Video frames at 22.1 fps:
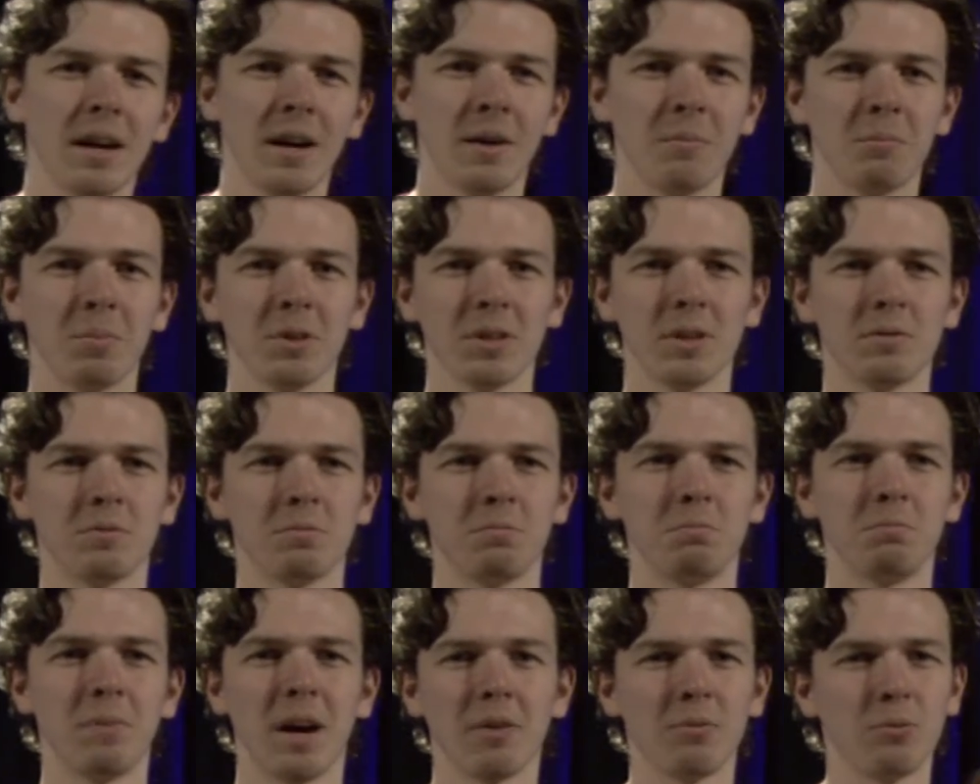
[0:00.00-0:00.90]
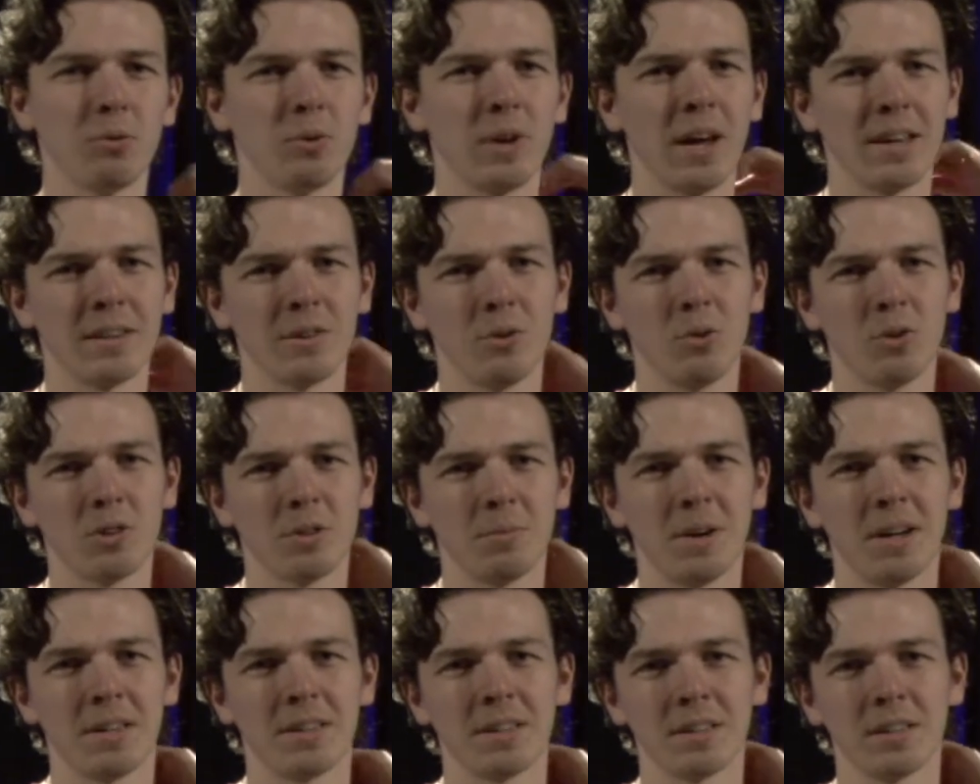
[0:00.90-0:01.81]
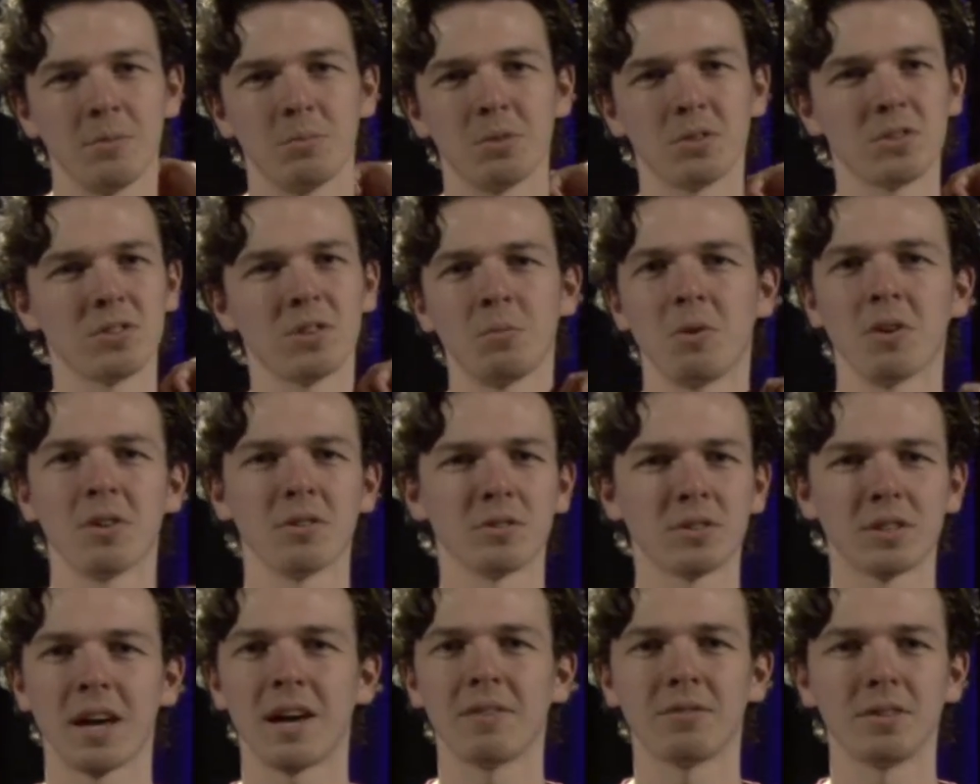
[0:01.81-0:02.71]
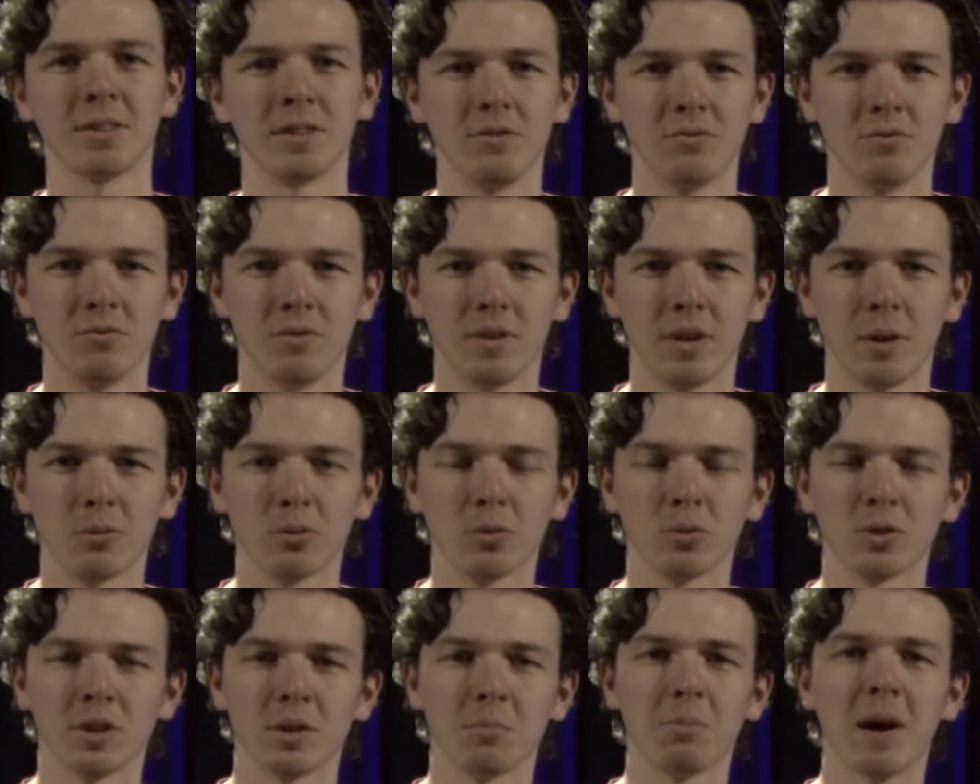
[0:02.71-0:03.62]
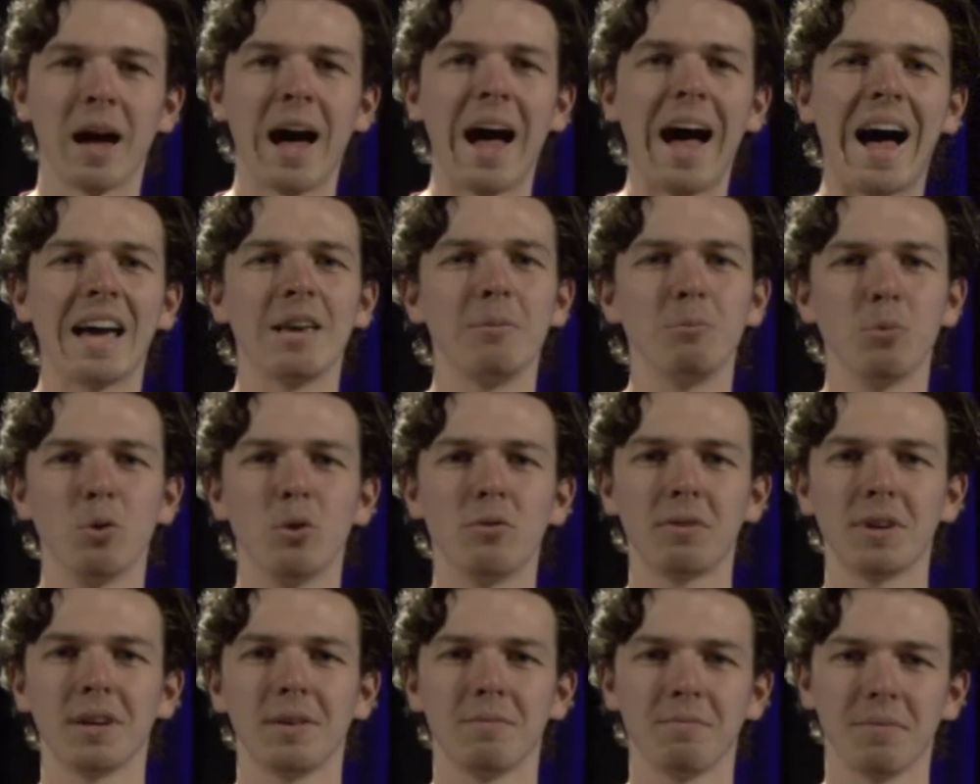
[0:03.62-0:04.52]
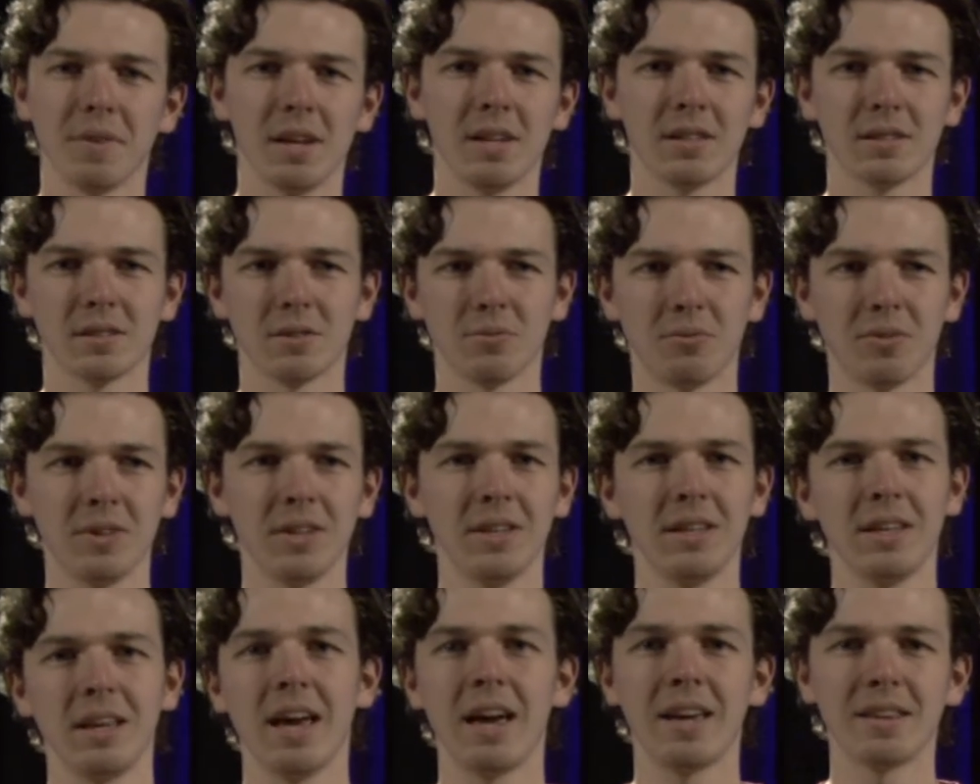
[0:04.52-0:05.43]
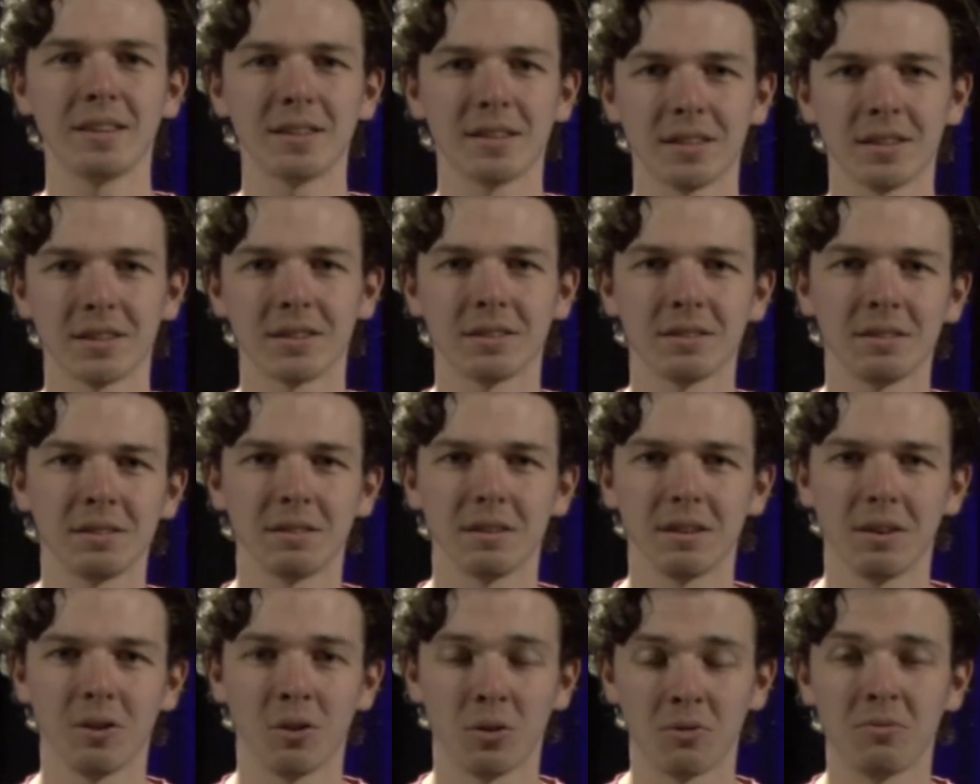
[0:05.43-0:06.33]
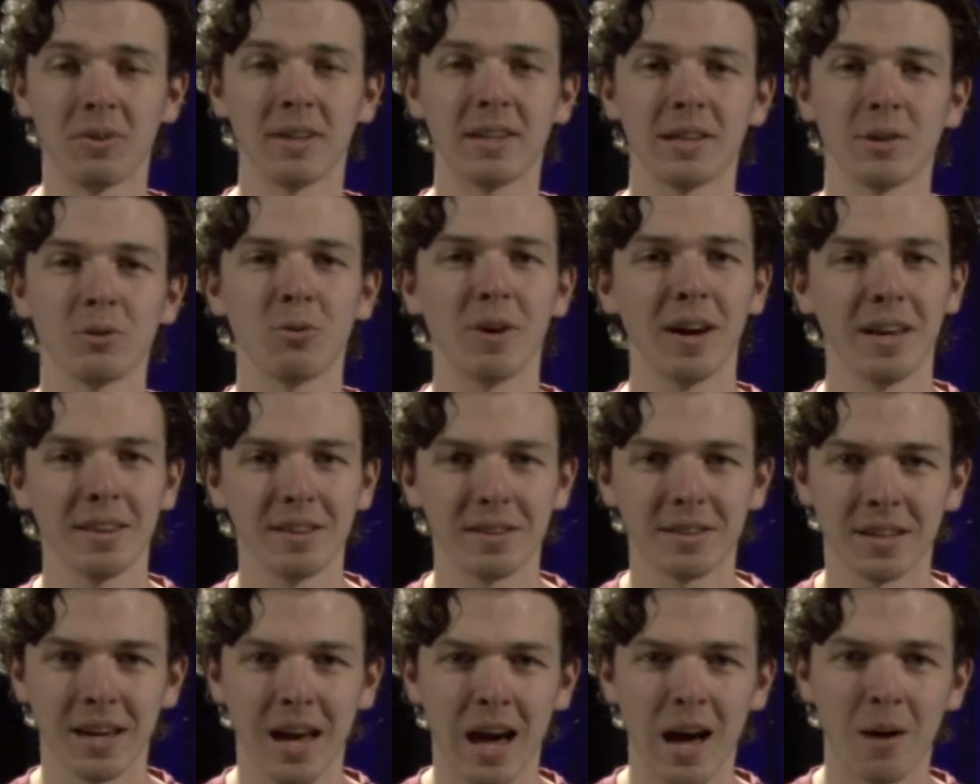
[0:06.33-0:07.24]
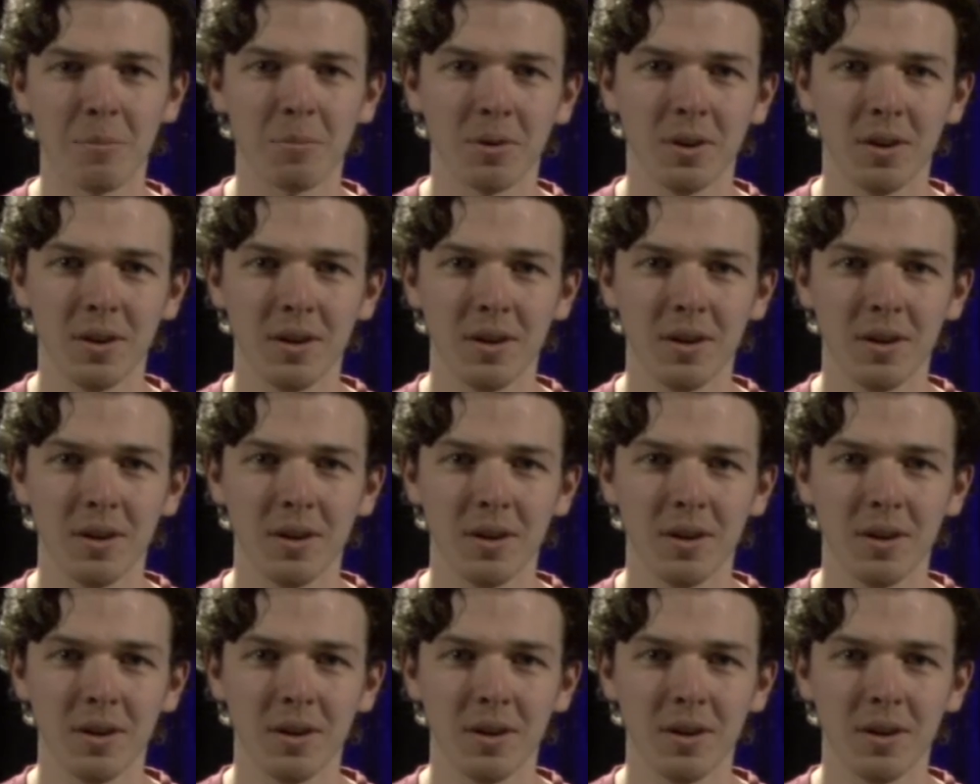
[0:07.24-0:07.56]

I believe my phone had it automatically, but some others have to download it. But Imovie, it's a free editing or video editing app.